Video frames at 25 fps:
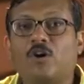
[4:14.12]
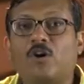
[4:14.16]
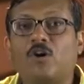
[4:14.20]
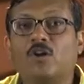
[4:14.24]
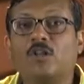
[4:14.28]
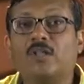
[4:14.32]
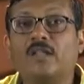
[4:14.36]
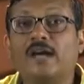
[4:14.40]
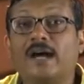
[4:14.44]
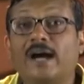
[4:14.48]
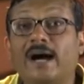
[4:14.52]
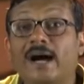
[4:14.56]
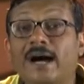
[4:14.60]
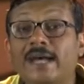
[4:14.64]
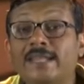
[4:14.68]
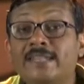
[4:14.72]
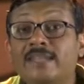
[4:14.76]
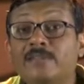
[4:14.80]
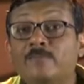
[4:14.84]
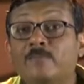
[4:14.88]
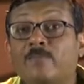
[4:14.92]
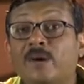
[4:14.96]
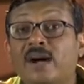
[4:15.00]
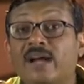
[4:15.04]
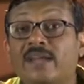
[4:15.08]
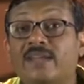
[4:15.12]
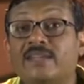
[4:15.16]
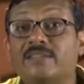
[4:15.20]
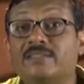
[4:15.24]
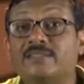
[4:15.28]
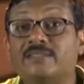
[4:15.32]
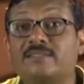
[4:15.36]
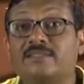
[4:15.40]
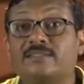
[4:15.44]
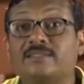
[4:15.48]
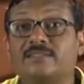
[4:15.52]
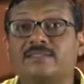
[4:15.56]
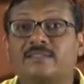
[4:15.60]
all
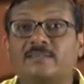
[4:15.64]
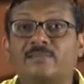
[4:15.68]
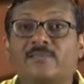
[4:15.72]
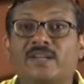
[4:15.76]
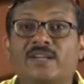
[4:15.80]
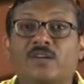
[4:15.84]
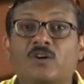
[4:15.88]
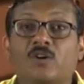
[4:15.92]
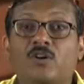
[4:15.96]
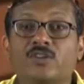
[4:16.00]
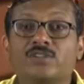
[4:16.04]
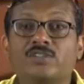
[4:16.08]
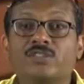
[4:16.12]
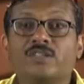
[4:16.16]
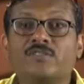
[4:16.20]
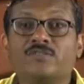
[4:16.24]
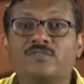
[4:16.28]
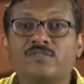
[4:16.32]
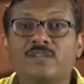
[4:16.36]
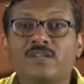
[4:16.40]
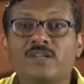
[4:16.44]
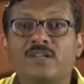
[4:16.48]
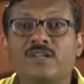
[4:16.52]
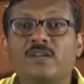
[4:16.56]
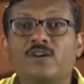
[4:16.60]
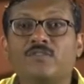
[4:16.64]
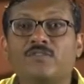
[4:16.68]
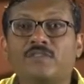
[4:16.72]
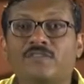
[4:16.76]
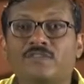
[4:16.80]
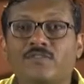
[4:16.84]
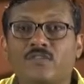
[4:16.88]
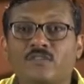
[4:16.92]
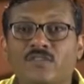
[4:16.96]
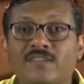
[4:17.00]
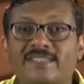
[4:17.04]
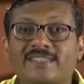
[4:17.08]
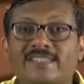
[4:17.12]
unbiased, because the work of a
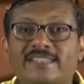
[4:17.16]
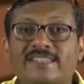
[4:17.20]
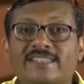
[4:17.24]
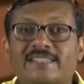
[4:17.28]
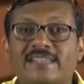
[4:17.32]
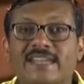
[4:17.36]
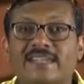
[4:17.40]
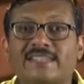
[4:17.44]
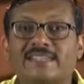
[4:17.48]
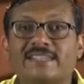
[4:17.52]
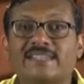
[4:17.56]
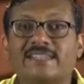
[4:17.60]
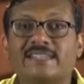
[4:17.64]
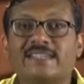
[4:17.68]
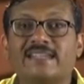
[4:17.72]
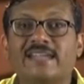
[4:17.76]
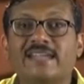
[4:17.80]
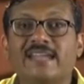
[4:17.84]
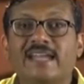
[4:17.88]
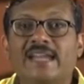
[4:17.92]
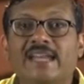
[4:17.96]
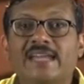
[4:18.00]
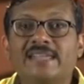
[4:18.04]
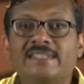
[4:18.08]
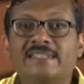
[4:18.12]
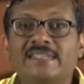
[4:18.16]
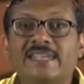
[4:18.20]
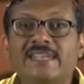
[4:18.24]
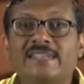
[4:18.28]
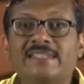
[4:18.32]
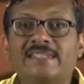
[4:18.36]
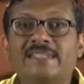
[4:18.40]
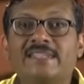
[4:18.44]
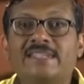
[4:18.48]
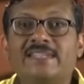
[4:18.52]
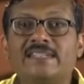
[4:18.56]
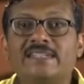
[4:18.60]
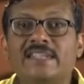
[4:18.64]
forensic scientist is
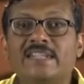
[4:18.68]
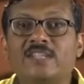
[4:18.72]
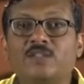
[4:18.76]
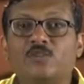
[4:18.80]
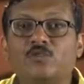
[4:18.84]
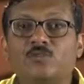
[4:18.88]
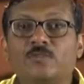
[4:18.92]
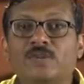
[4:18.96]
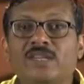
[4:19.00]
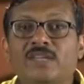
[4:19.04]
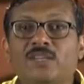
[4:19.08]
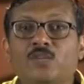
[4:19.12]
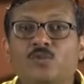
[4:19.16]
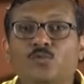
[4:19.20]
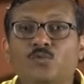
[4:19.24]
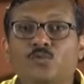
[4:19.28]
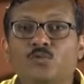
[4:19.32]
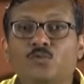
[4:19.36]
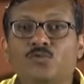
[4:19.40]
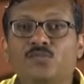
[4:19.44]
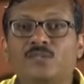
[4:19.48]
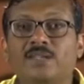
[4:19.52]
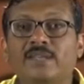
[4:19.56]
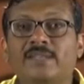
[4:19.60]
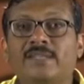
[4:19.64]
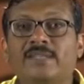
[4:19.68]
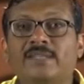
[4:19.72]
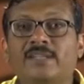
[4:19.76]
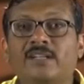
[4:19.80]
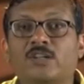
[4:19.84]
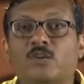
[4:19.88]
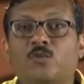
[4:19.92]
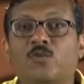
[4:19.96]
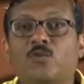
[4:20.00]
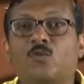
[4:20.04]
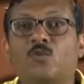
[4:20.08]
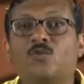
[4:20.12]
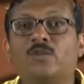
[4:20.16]
intended to be used in the
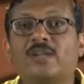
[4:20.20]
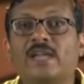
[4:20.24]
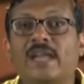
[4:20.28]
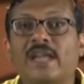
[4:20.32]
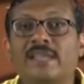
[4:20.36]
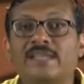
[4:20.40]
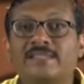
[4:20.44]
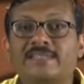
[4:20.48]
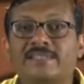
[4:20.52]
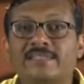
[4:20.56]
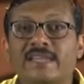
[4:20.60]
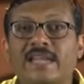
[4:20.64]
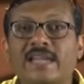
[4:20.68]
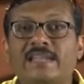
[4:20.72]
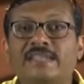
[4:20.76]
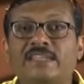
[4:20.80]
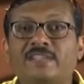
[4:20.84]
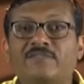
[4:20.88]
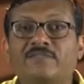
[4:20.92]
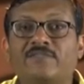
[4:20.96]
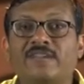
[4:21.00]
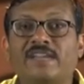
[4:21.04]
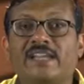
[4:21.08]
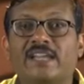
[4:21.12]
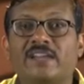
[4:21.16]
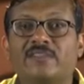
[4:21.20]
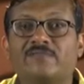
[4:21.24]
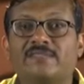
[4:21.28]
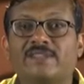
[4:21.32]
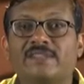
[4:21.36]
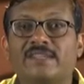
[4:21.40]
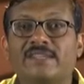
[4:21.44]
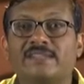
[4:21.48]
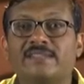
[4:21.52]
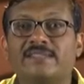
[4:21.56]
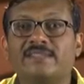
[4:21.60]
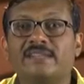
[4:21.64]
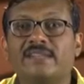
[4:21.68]
court and scientific
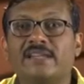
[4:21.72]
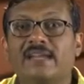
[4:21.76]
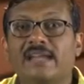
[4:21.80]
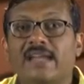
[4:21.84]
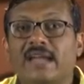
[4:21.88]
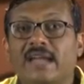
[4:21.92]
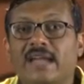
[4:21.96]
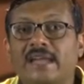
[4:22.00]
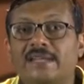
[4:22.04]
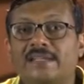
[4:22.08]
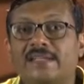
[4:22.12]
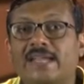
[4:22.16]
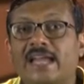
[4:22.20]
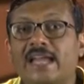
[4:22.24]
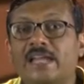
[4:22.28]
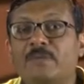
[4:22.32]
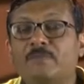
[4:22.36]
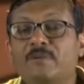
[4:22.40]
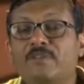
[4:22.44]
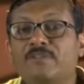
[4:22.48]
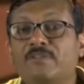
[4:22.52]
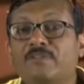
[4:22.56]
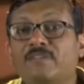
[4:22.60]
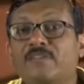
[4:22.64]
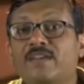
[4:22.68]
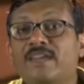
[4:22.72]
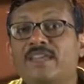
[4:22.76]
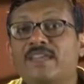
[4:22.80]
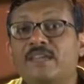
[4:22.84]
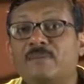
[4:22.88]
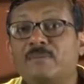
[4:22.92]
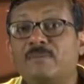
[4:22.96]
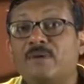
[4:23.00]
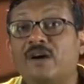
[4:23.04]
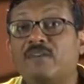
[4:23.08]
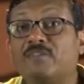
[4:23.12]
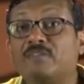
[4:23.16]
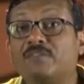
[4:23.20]
evidence and can be very
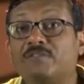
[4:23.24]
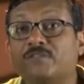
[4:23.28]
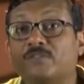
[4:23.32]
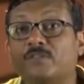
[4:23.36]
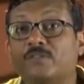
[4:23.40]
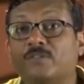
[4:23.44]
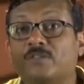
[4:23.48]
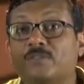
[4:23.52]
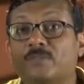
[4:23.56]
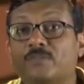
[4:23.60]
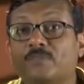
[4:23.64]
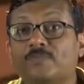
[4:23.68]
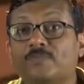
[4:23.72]
powerful.